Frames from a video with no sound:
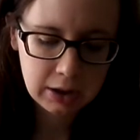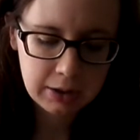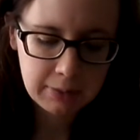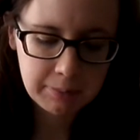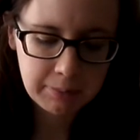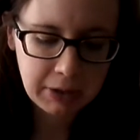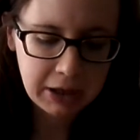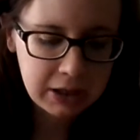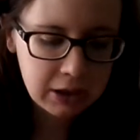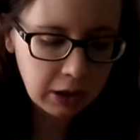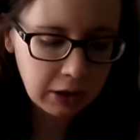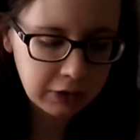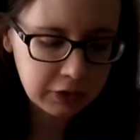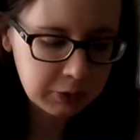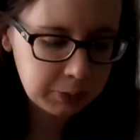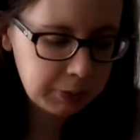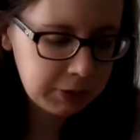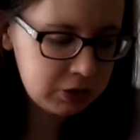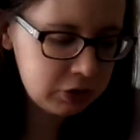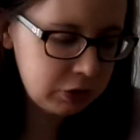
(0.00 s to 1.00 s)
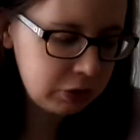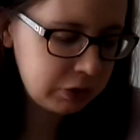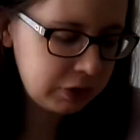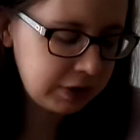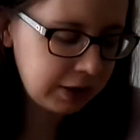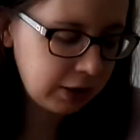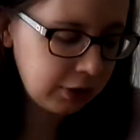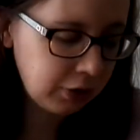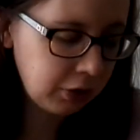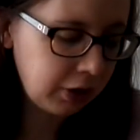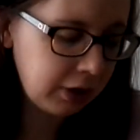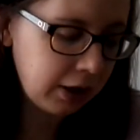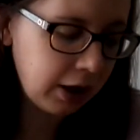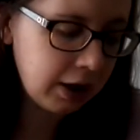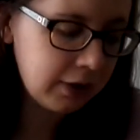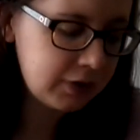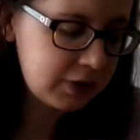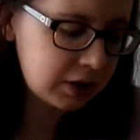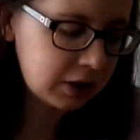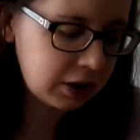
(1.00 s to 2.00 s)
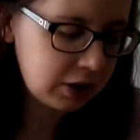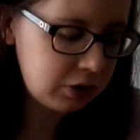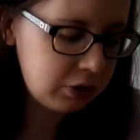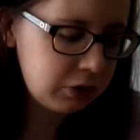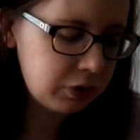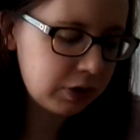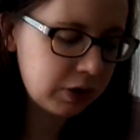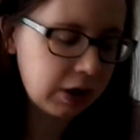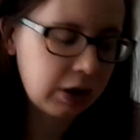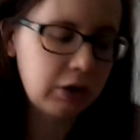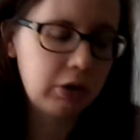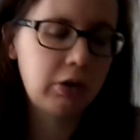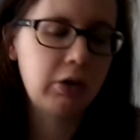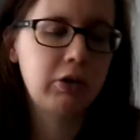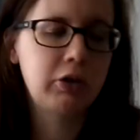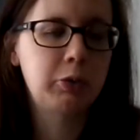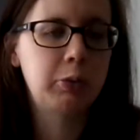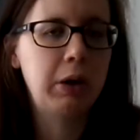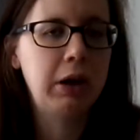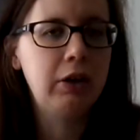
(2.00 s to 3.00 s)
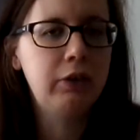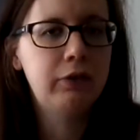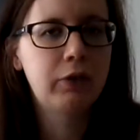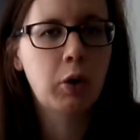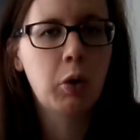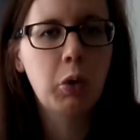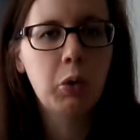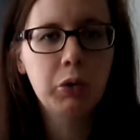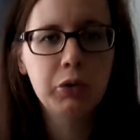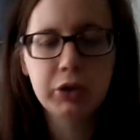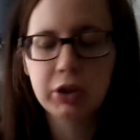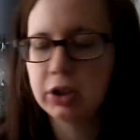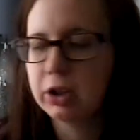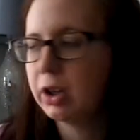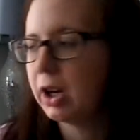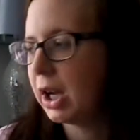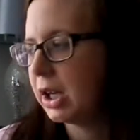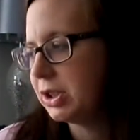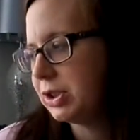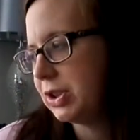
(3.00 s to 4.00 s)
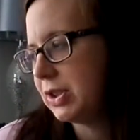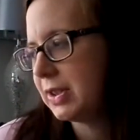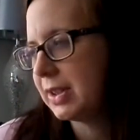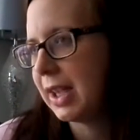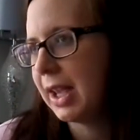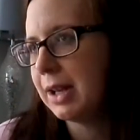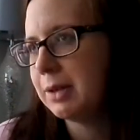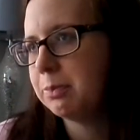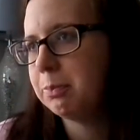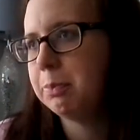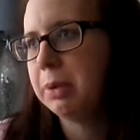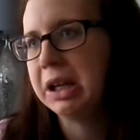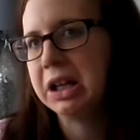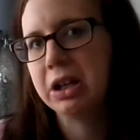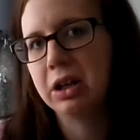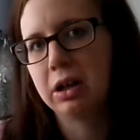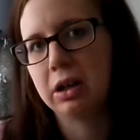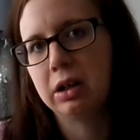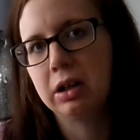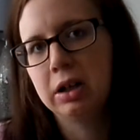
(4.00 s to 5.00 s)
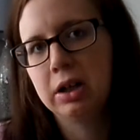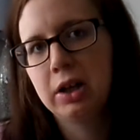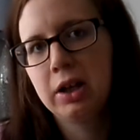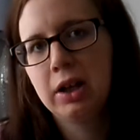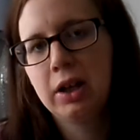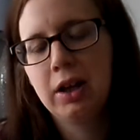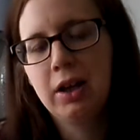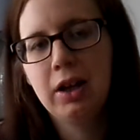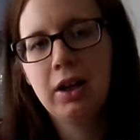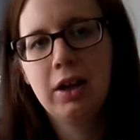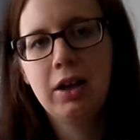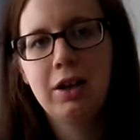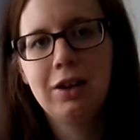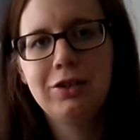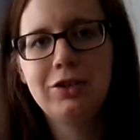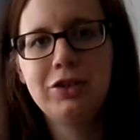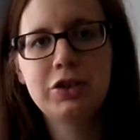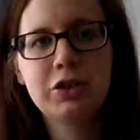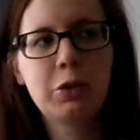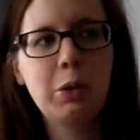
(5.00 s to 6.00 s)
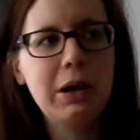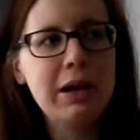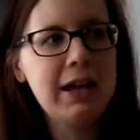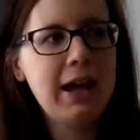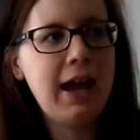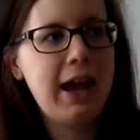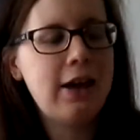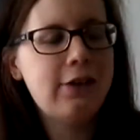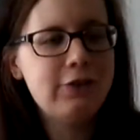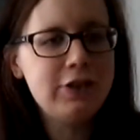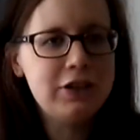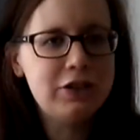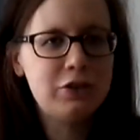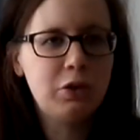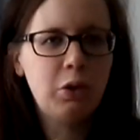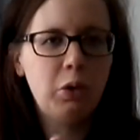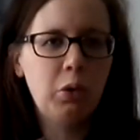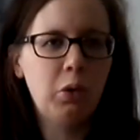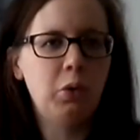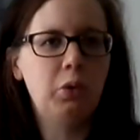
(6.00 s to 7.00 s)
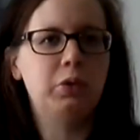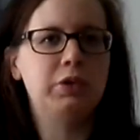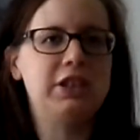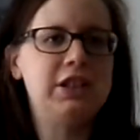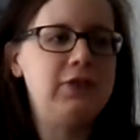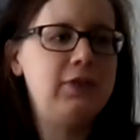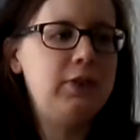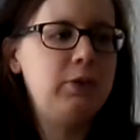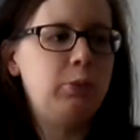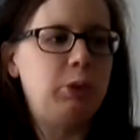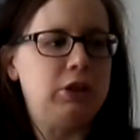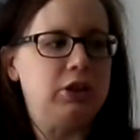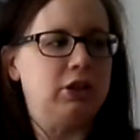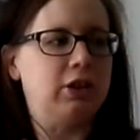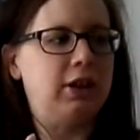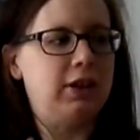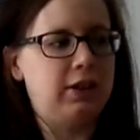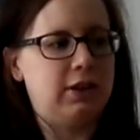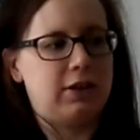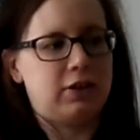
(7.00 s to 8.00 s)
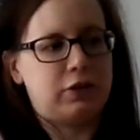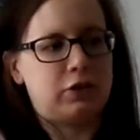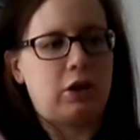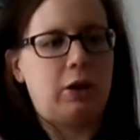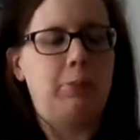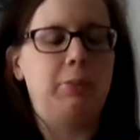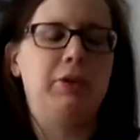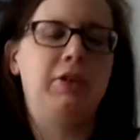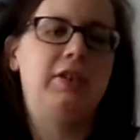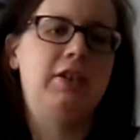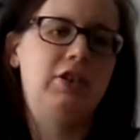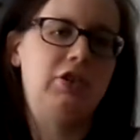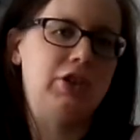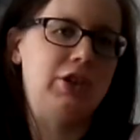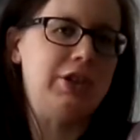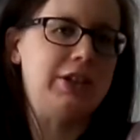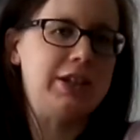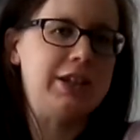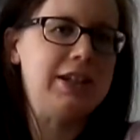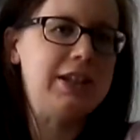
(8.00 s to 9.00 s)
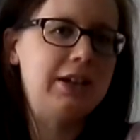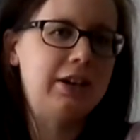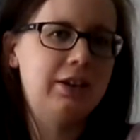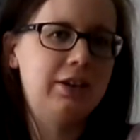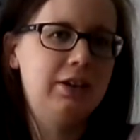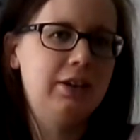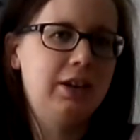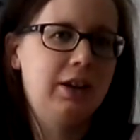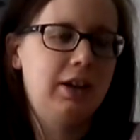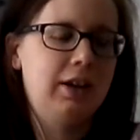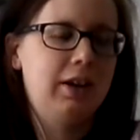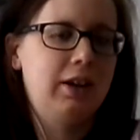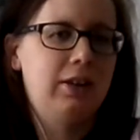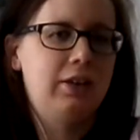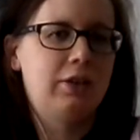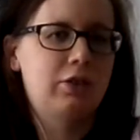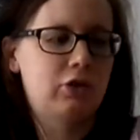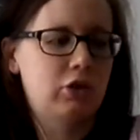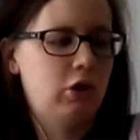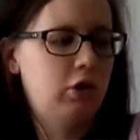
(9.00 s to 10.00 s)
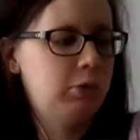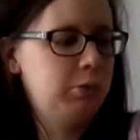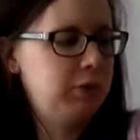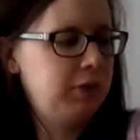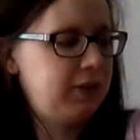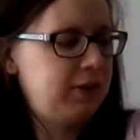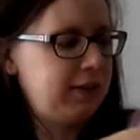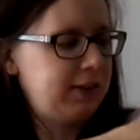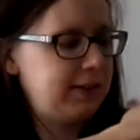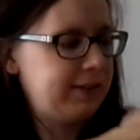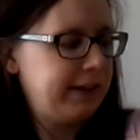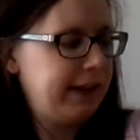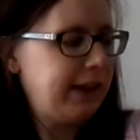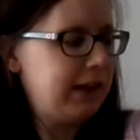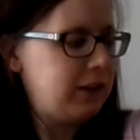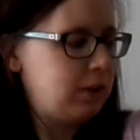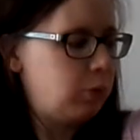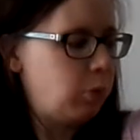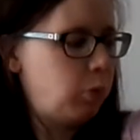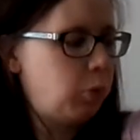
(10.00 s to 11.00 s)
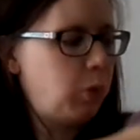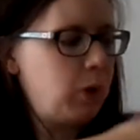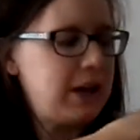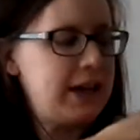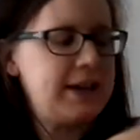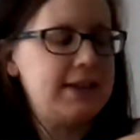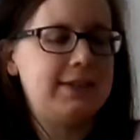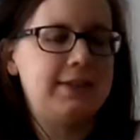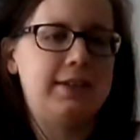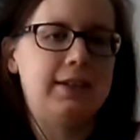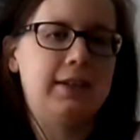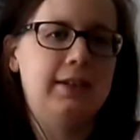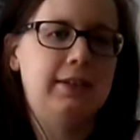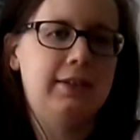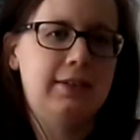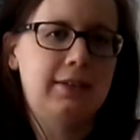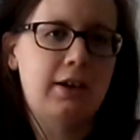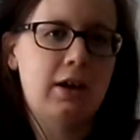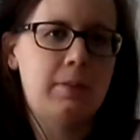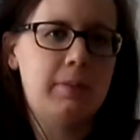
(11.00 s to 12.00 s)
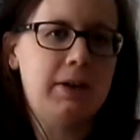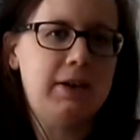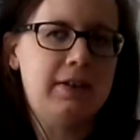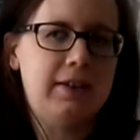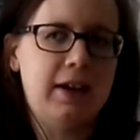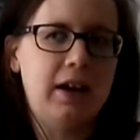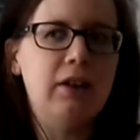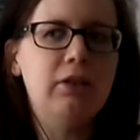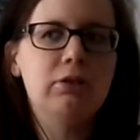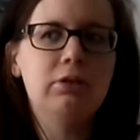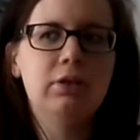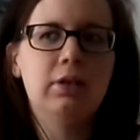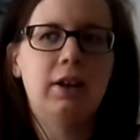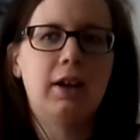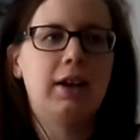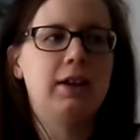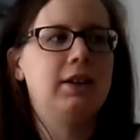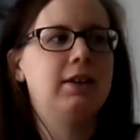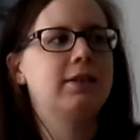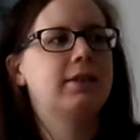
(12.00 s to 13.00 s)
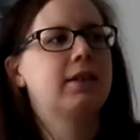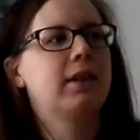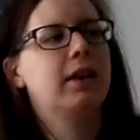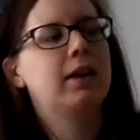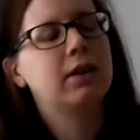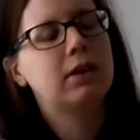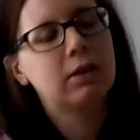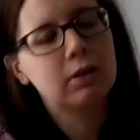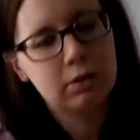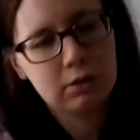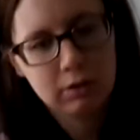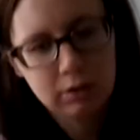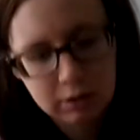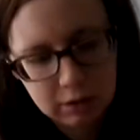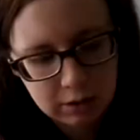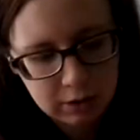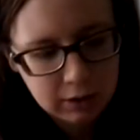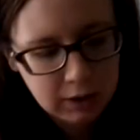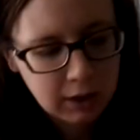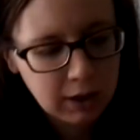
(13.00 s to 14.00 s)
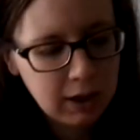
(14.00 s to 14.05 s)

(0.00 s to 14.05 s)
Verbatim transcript: My husband used it a lot and I've started using it a lot as well for holding her. As she's getting bigger, she's quite heavy to hold. Even when you're in this sort of position here, there's always this like weight coming down and it's like, oh.